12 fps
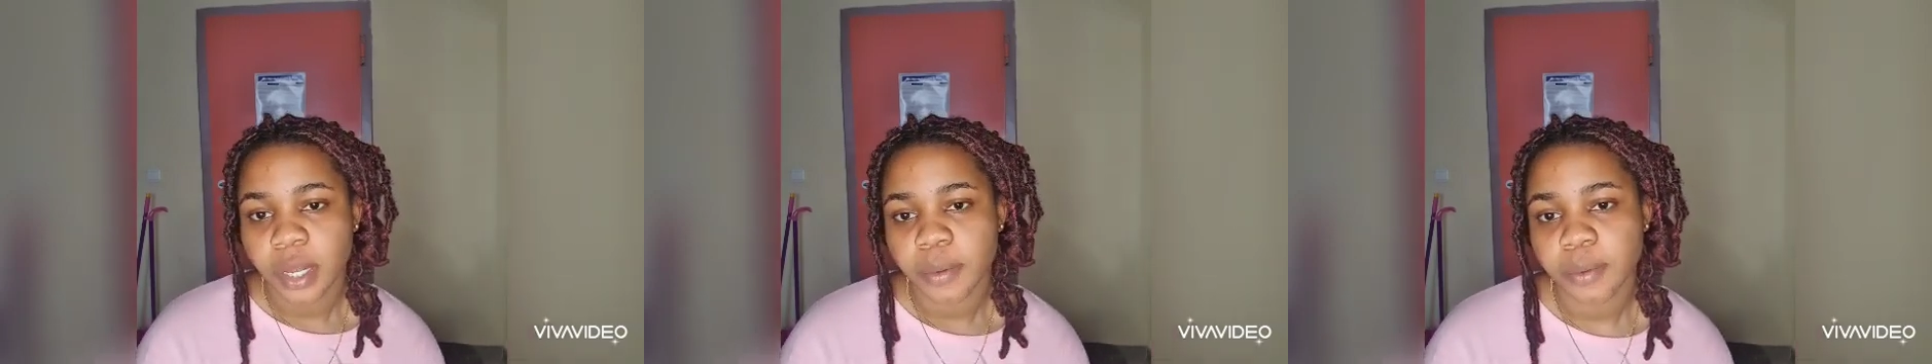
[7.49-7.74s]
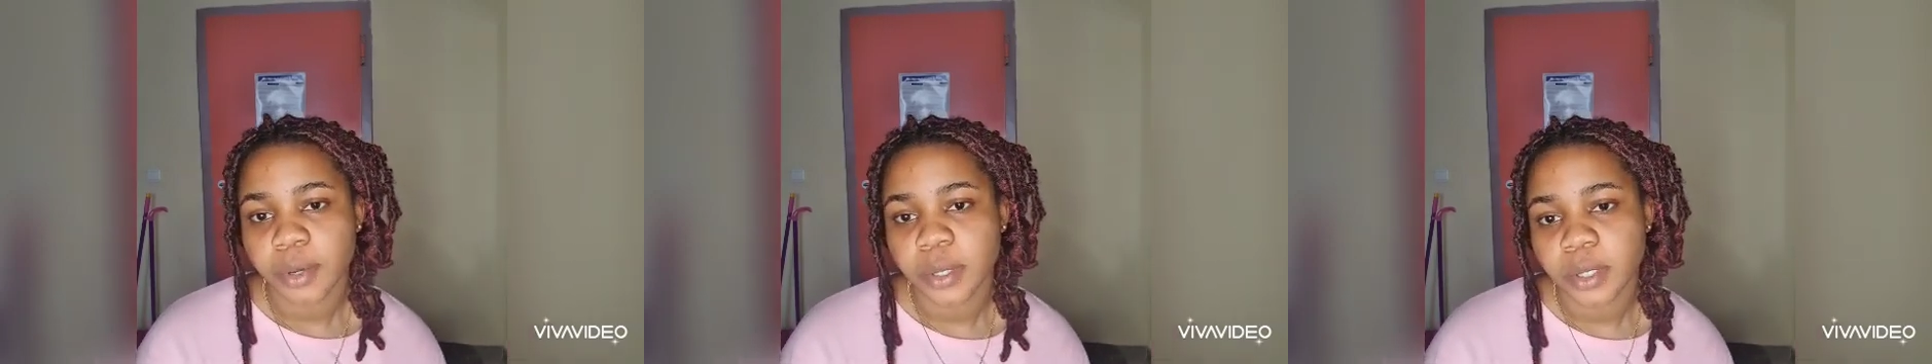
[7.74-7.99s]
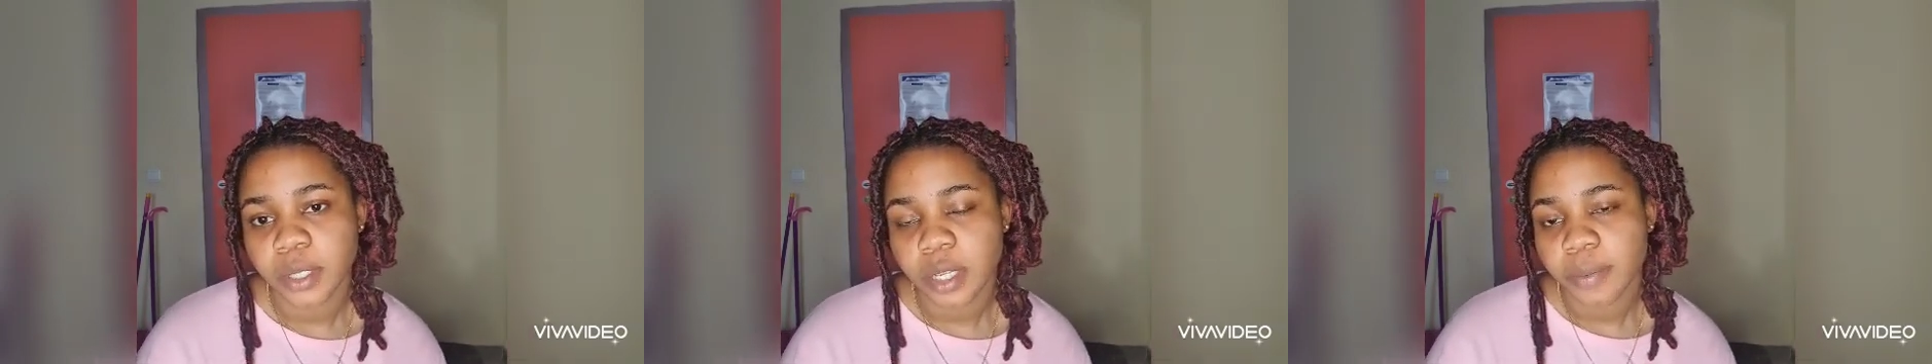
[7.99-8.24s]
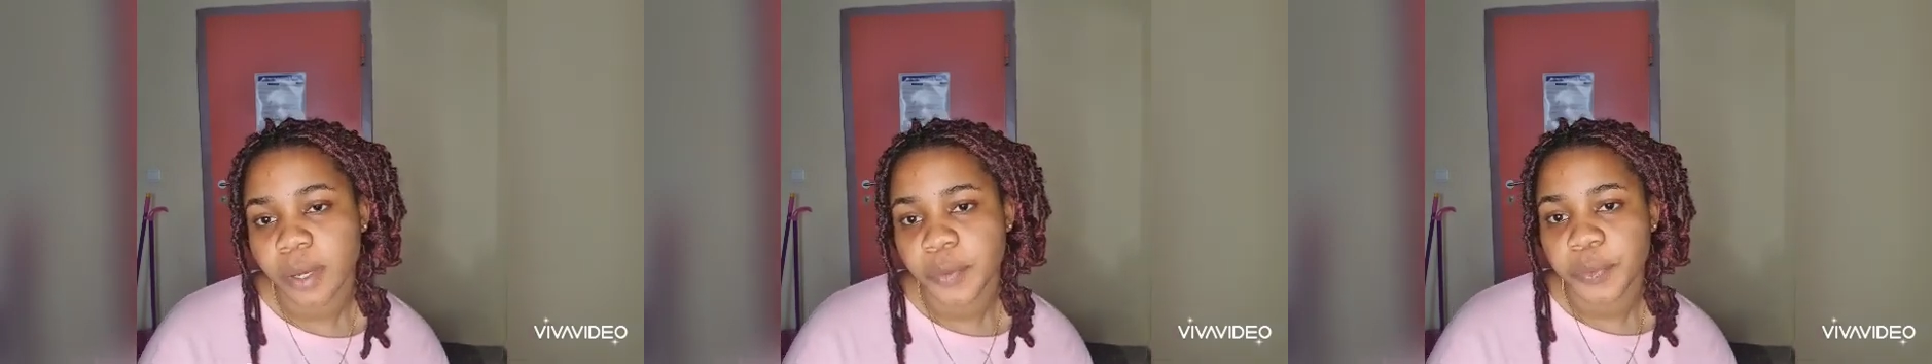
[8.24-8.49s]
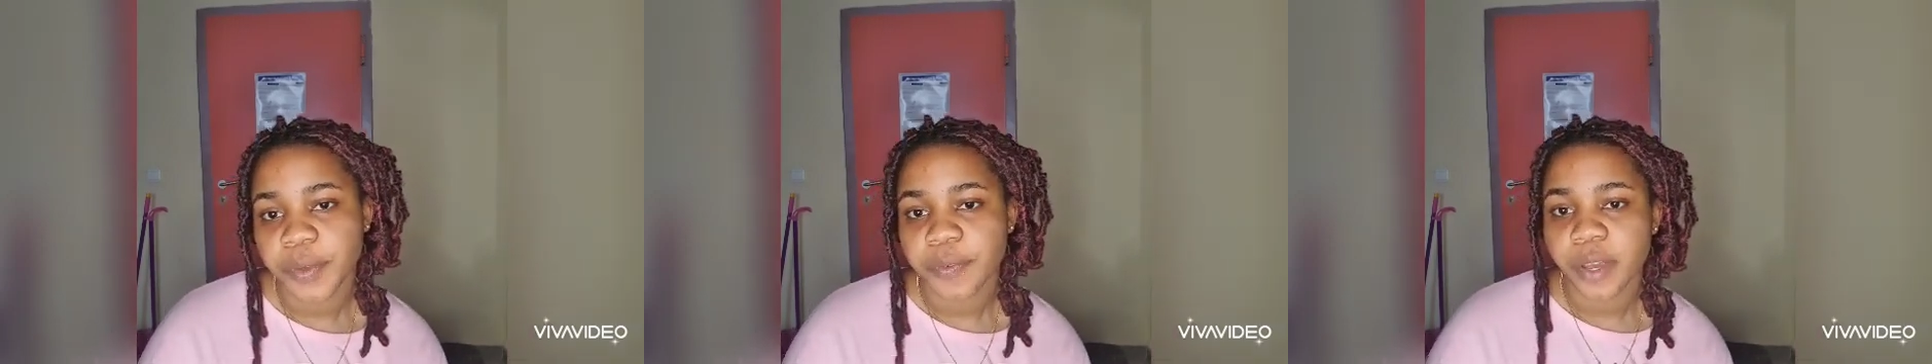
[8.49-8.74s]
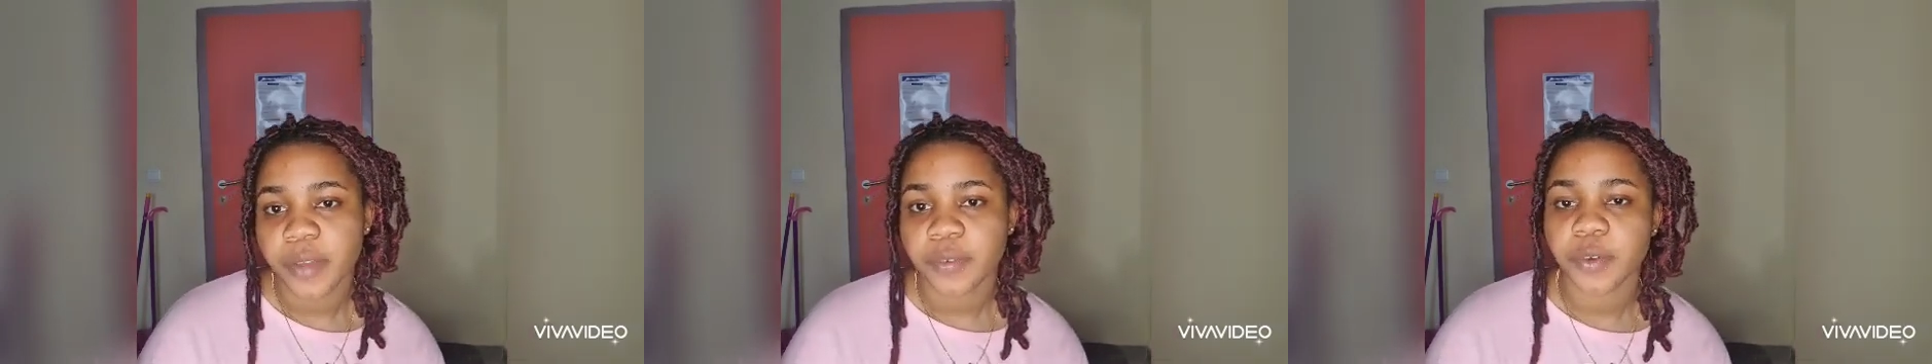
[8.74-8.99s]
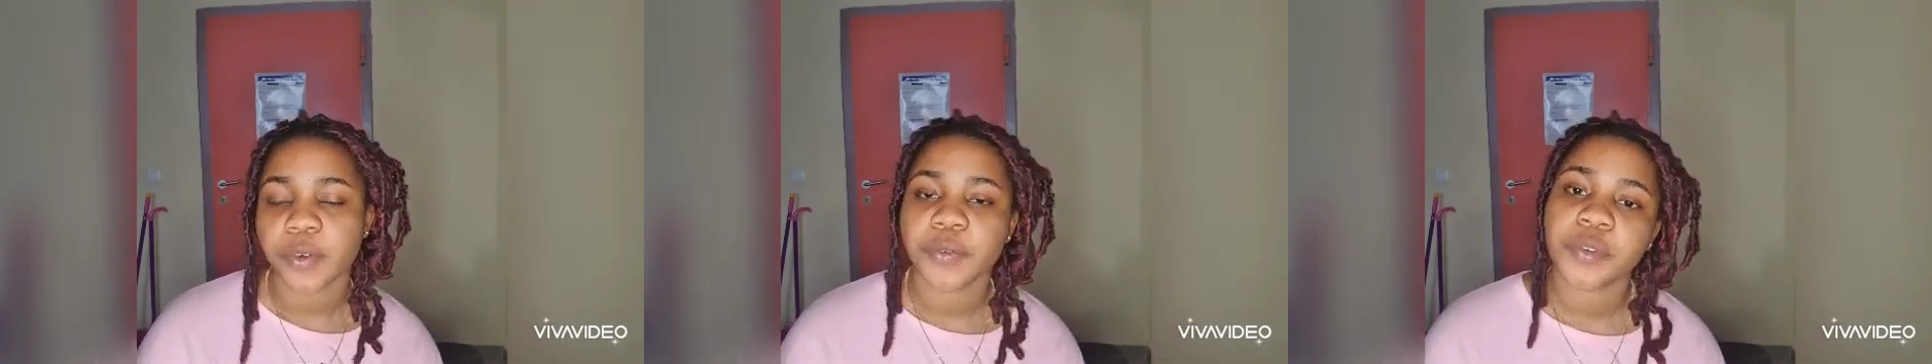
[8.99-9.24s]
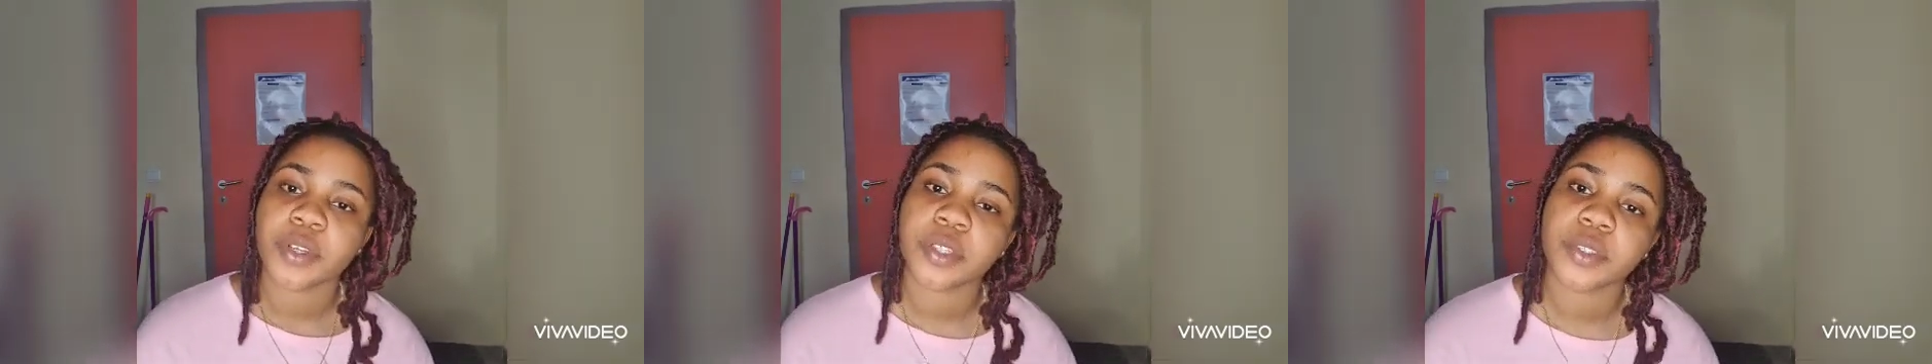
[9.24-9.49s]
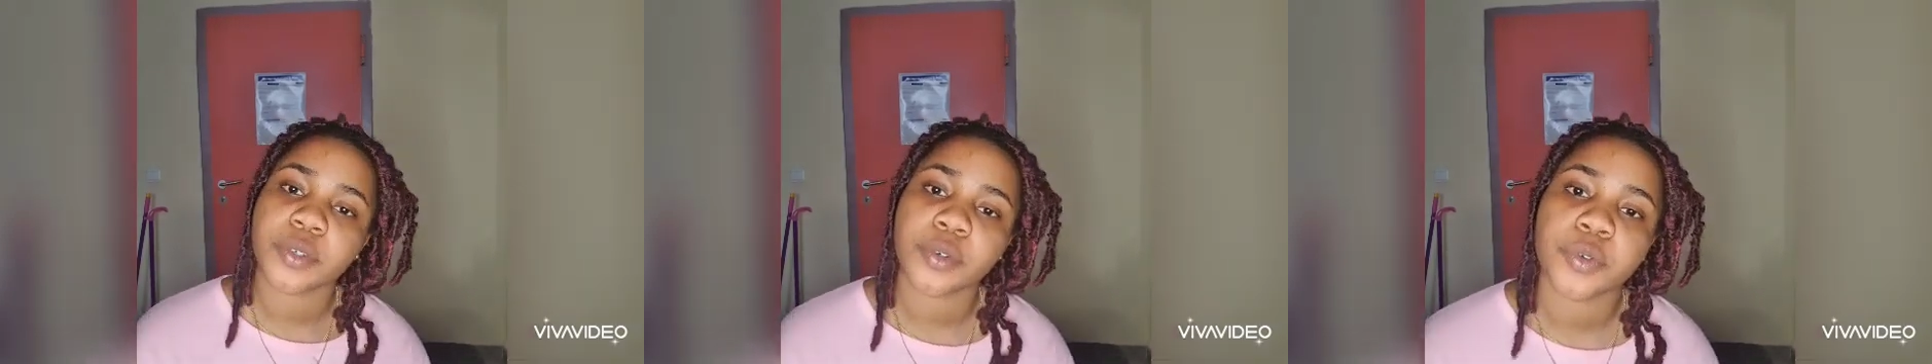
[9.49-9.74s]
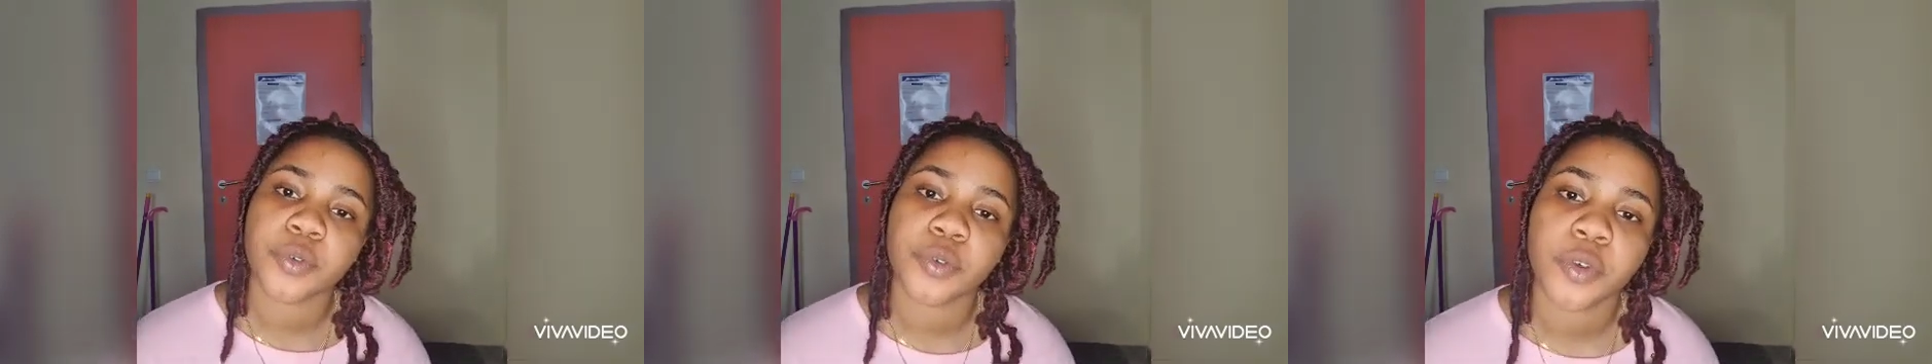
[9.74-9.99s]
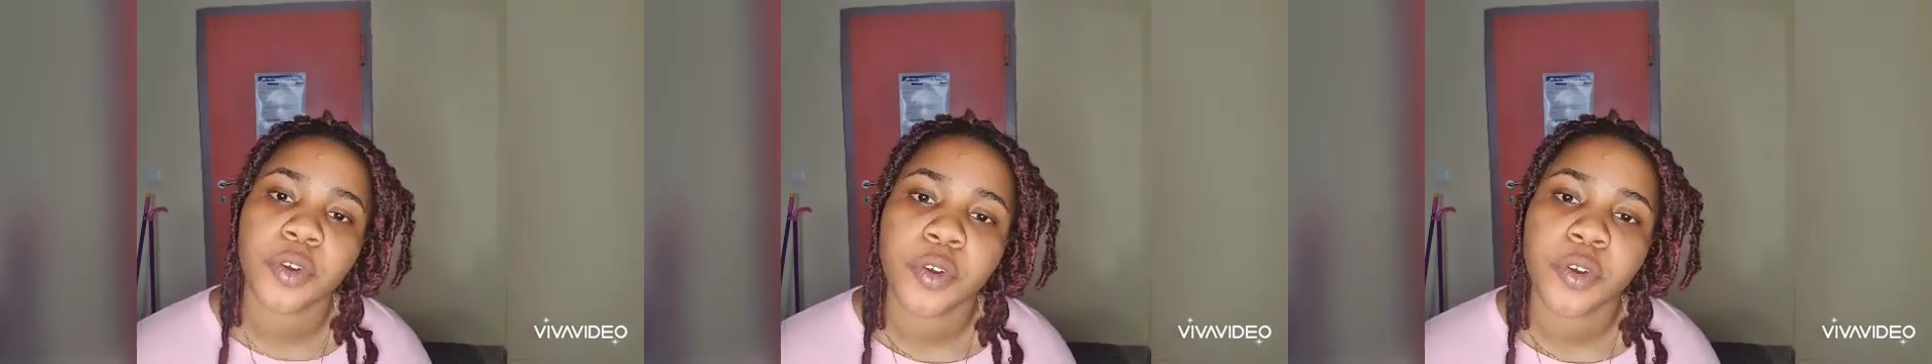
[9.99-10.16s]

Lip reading: I'm going to talk about week 5 of critical